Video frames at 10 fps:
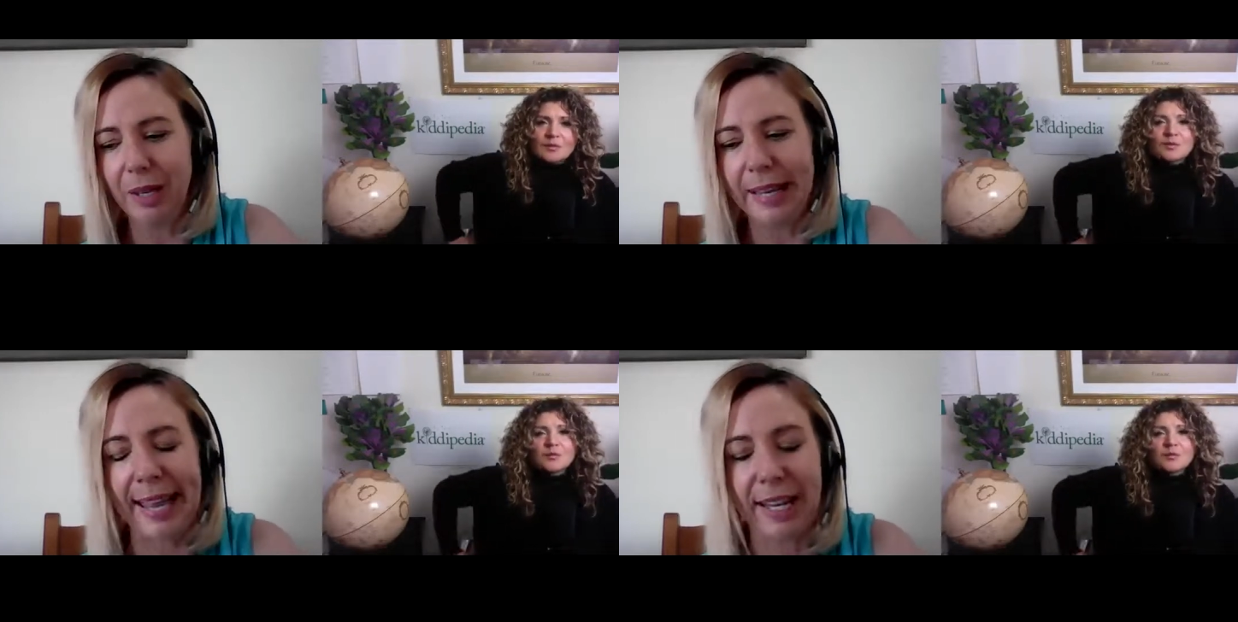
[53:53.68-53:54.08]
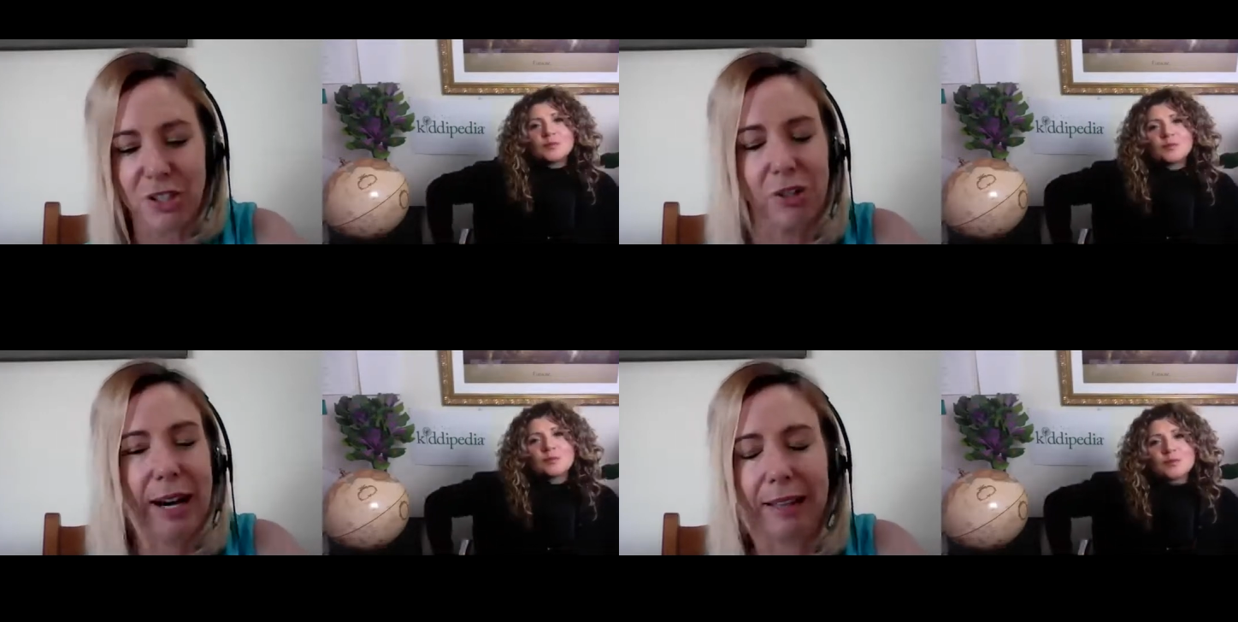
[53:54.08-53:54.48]

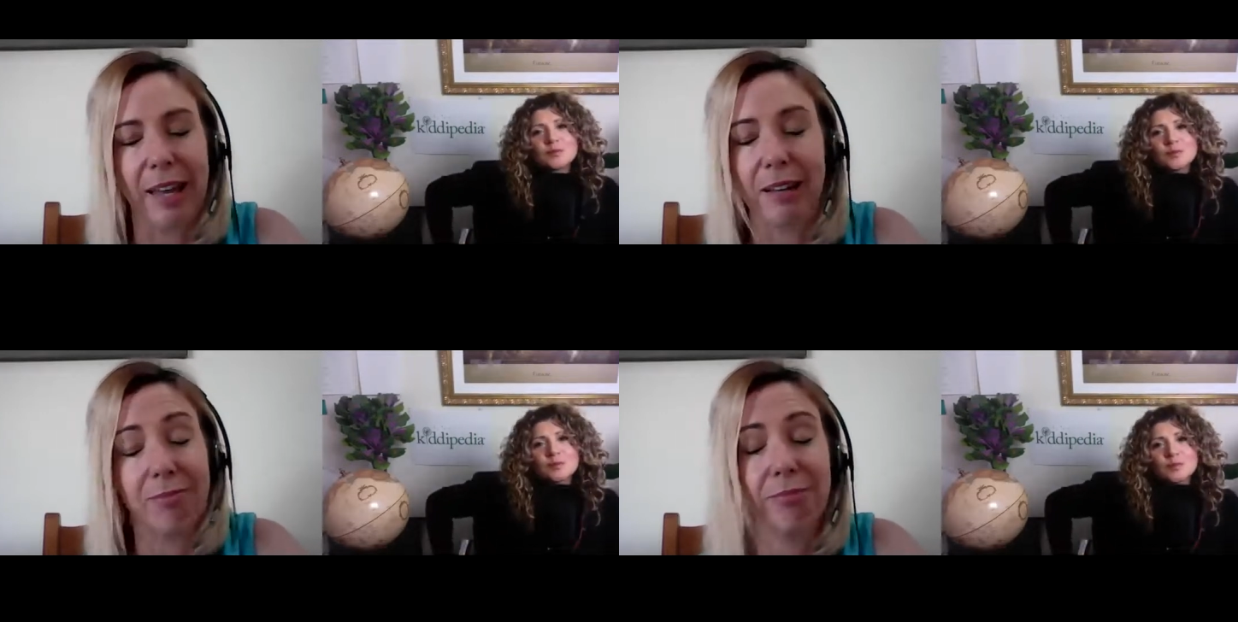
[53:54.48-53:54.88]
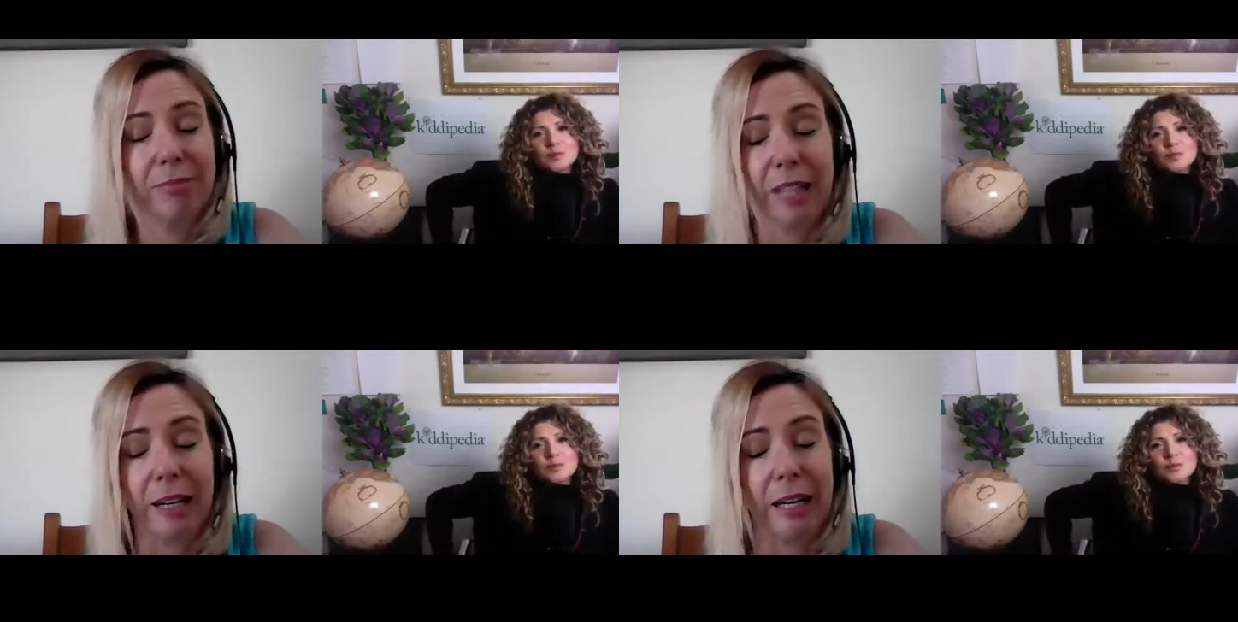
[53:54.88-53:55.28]
Speaker 1: counteract that
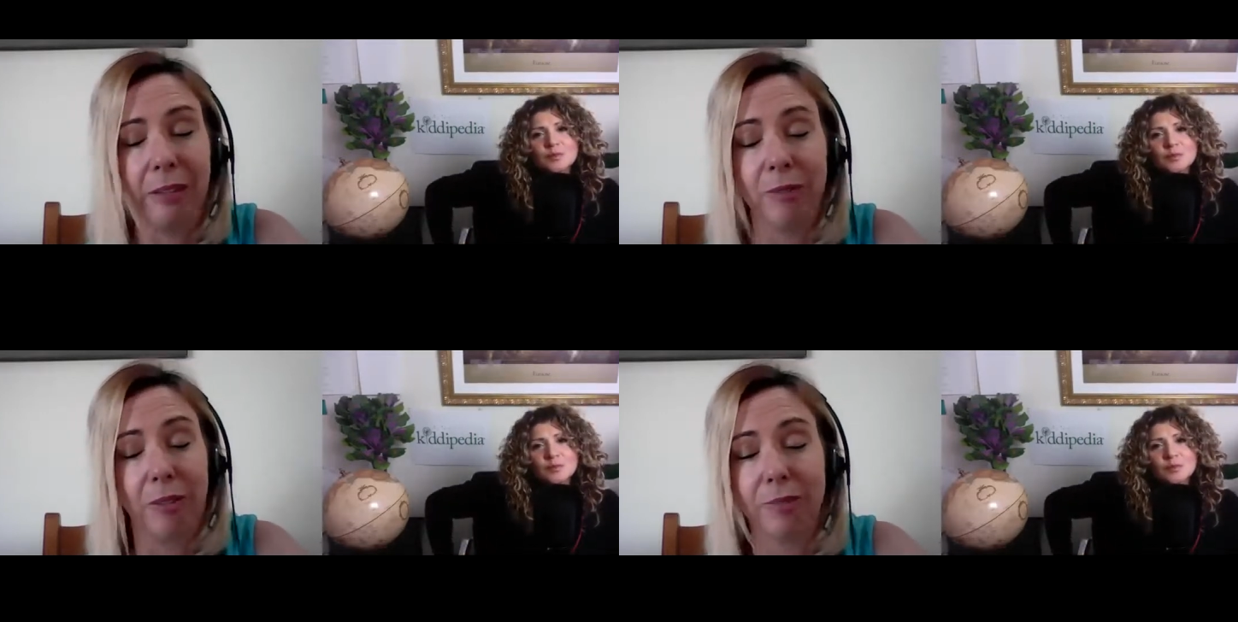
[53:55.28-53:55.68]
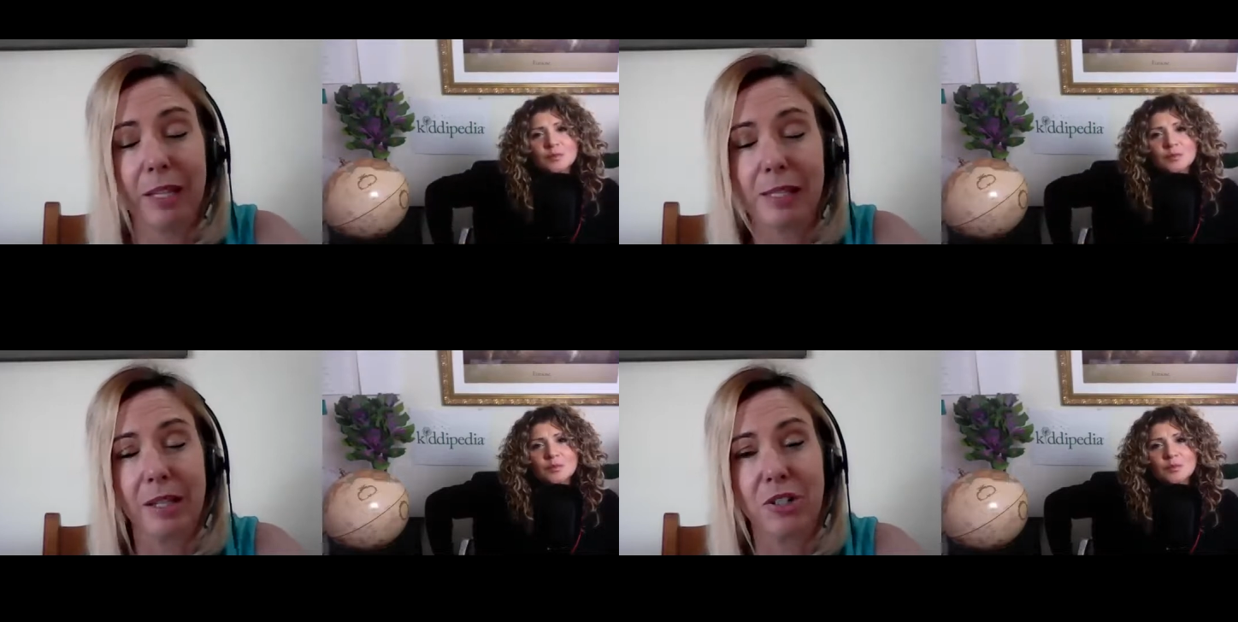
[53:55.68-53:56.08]
that are evil,
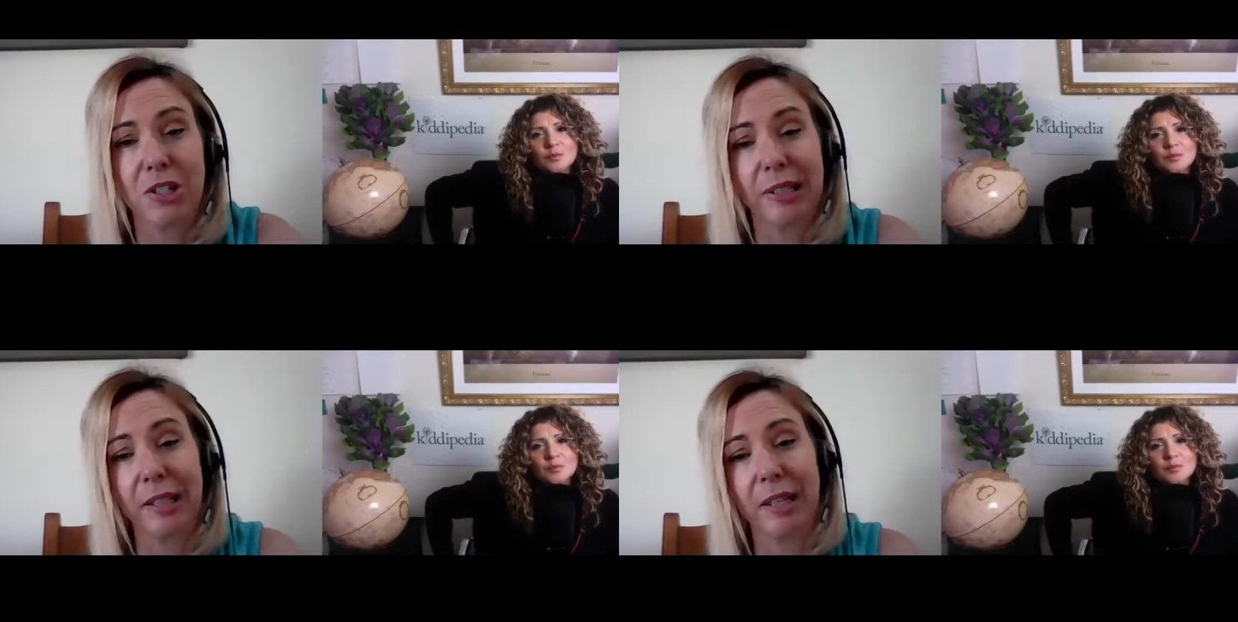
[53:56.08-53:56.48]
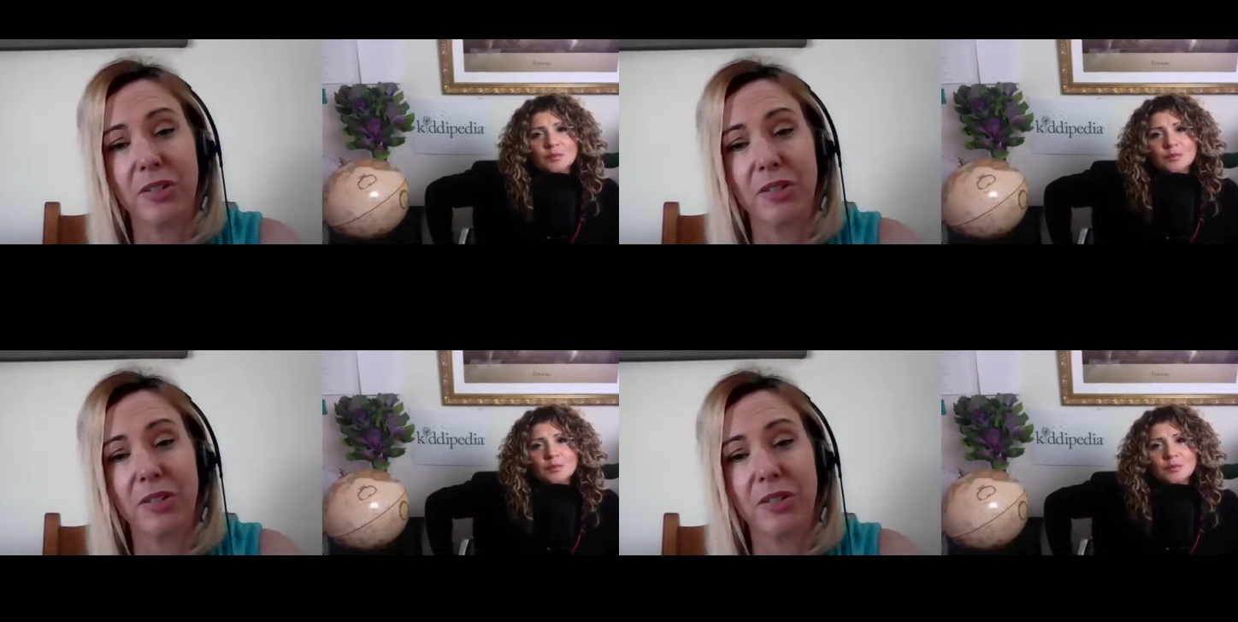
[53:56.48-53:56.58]
essentially.